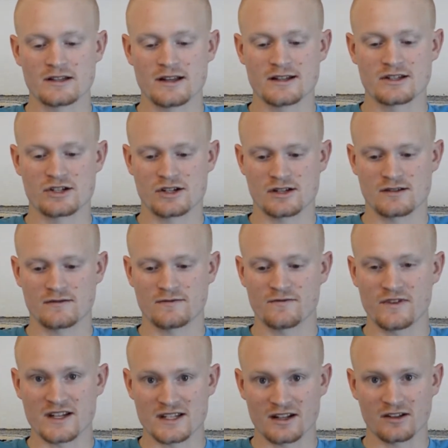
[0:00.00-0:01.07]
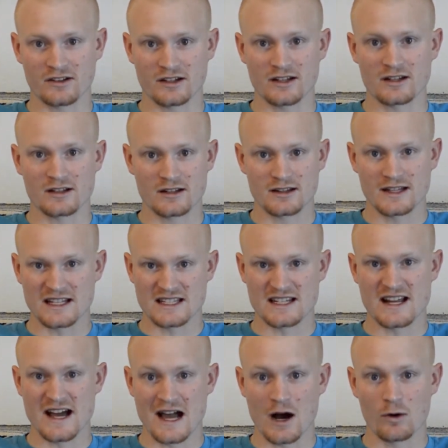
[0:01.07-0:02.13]
That's just physically, that's
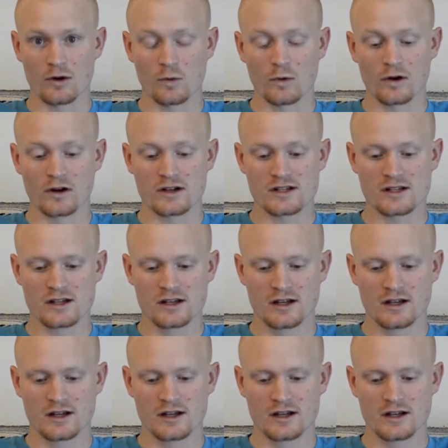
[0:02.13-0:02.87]
not how it works.